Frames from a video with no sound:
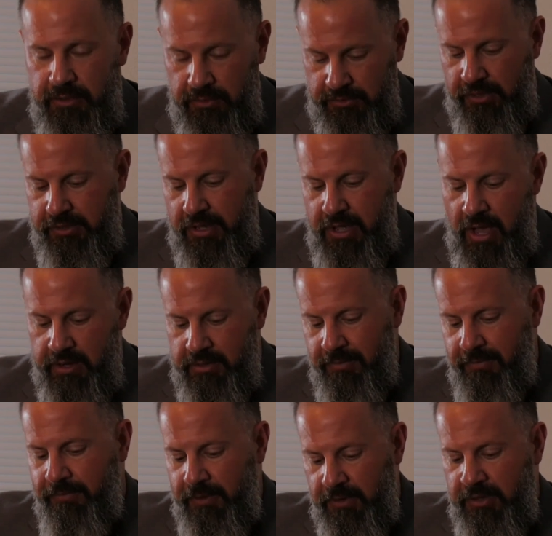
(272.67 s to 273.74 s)
You took the
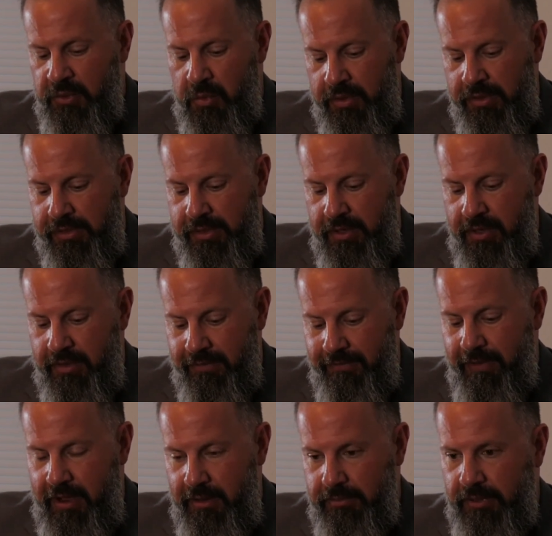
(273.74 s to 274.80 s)
condom, filled it with the
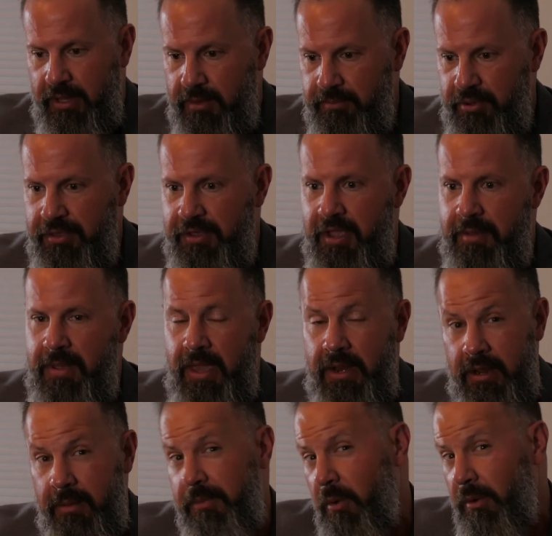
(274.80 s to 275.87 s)
fake blood, put the
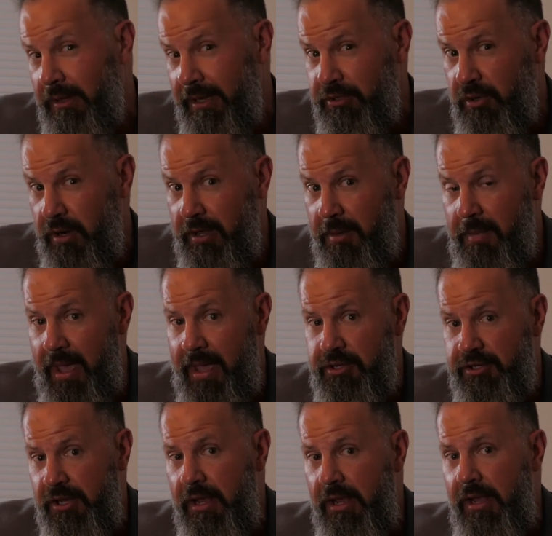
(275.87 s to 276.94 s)
M80 up there with electronic
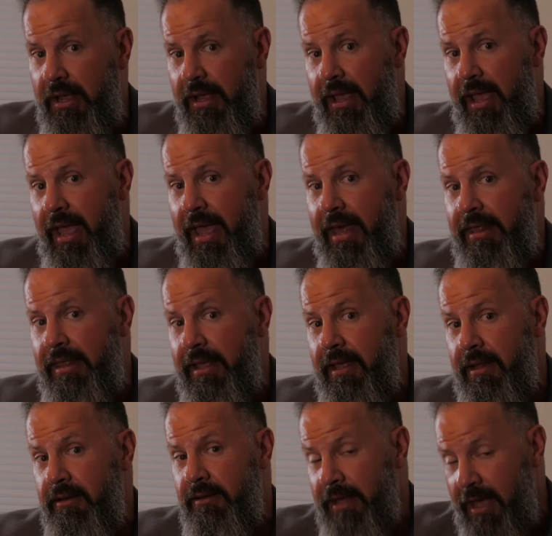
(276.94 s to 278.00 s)
match, and
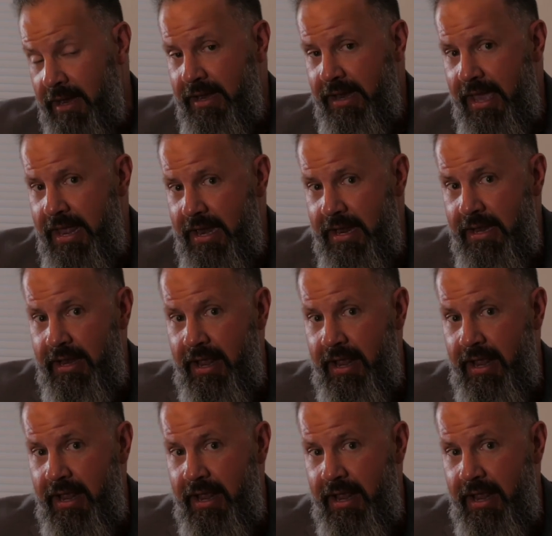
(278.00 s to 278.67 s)
then detonated it.